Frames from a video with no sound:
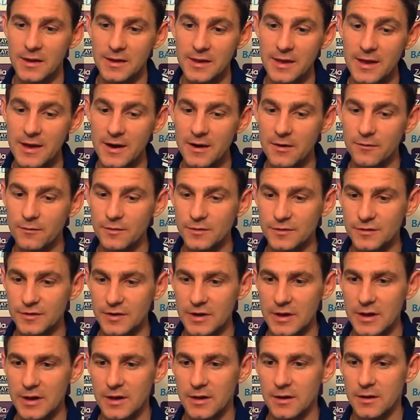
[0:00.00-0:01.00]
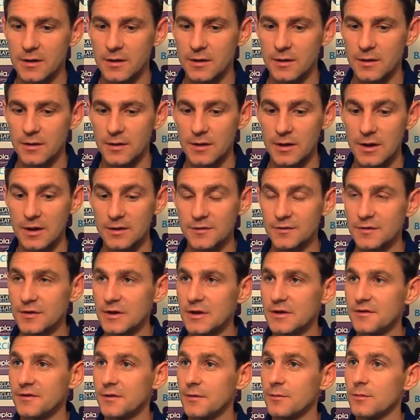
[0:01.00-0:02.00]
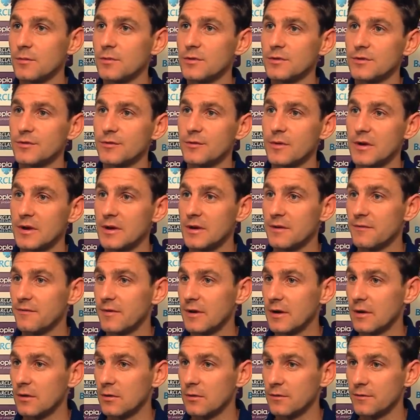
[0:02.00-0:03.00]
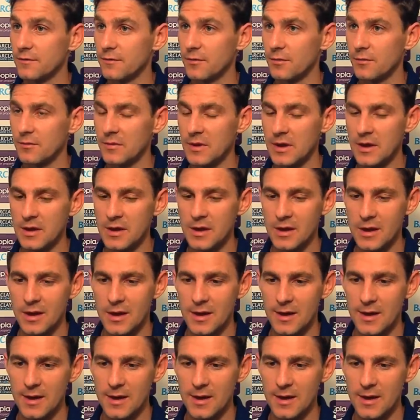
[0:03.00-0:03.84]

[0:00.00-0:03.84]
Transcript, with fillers: Yeah, obviously last season was very difficult for me.